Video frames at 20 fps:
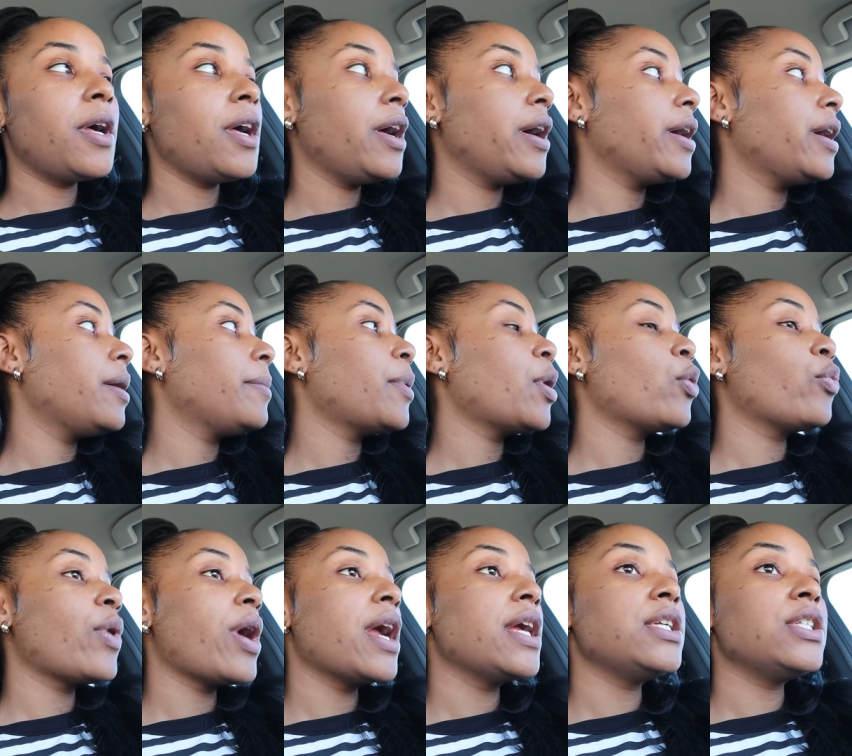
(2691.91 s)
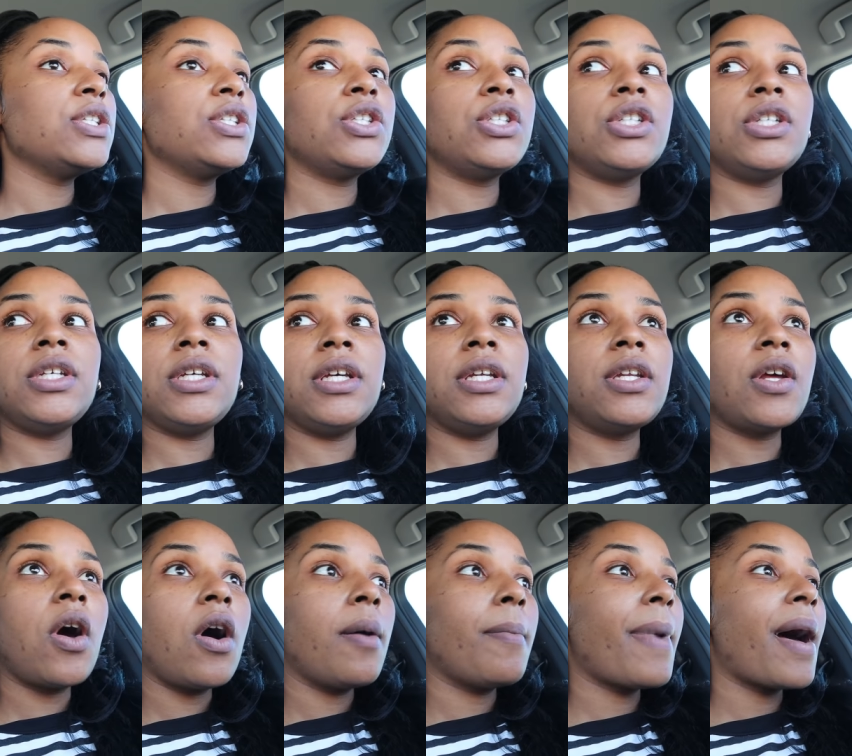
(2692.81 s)
um, arranged
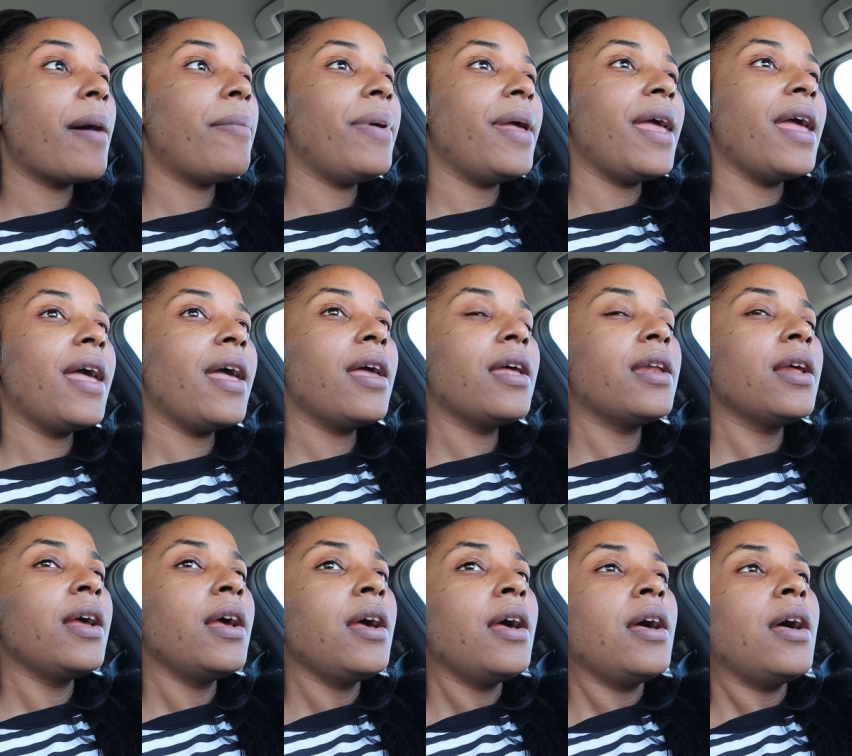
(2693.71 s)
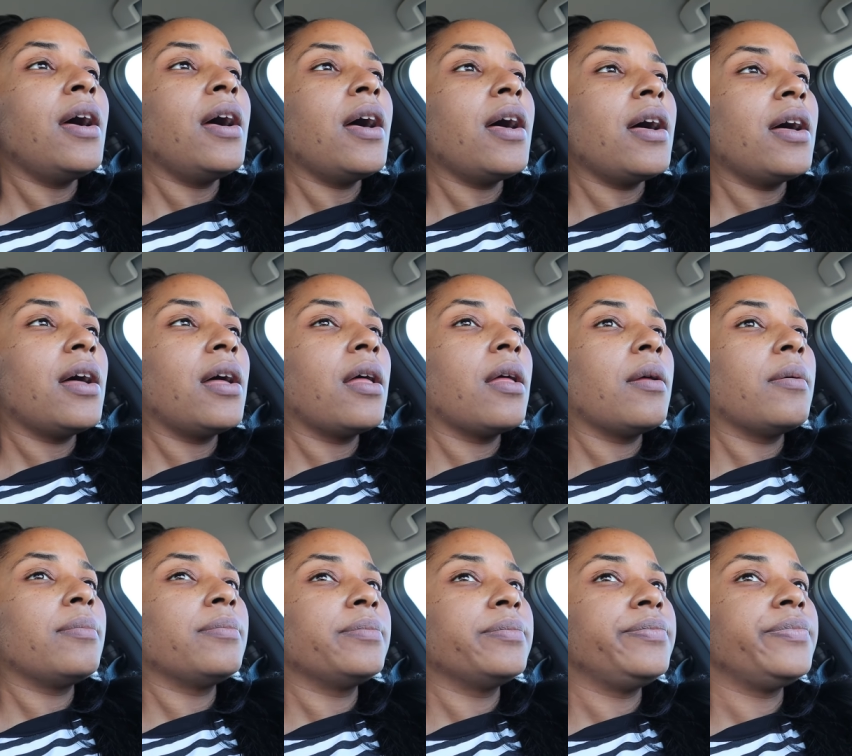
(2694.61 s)
it on my bed.
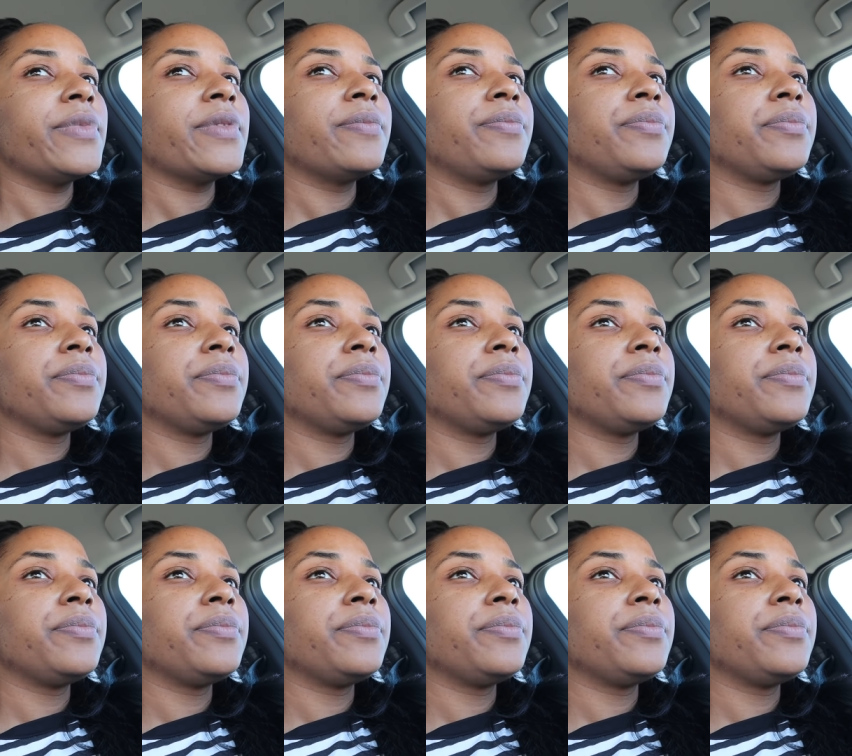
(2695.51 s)
Um,